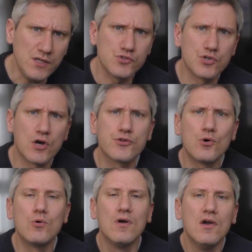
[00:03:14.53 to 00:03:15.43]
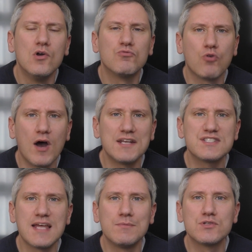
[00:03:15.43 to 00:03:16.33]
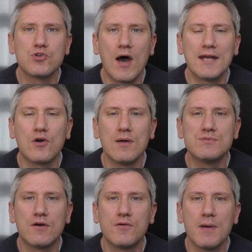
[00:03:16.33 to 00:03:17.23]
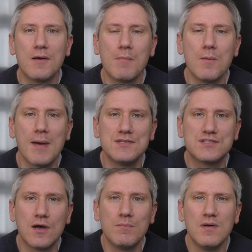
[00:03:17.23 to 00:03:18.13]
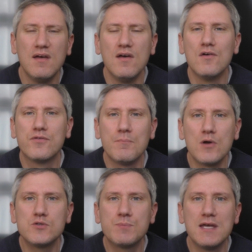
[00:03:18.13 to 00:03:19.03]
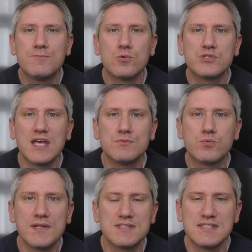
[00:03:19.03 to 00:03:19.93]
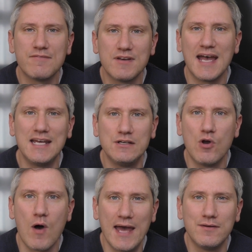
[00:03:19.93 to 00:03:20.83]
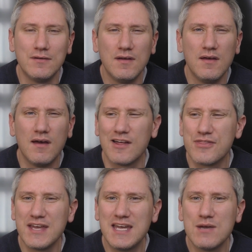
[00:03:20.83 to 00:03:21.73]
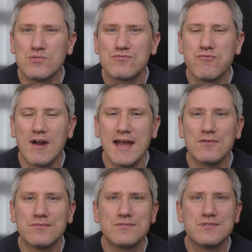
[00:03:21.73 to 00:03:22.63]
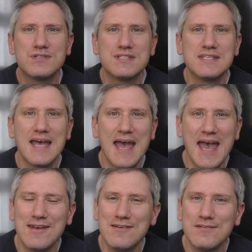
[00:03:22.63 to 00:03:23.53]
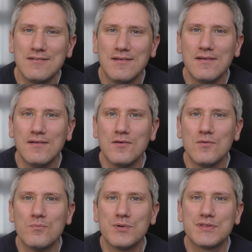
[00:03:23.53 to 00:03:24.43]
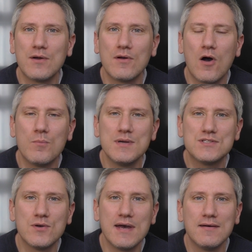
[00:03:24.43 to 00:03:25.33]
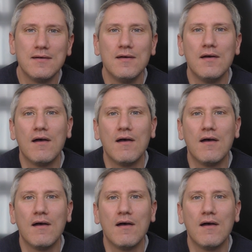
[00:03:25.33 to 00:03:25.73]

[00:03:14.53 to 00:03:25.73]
So I thought Ryder stemmed the tide, got himself a bit of momentum. For most people, seemed to win 7, 8, 9. I think it was round 10, but don't hold me to it,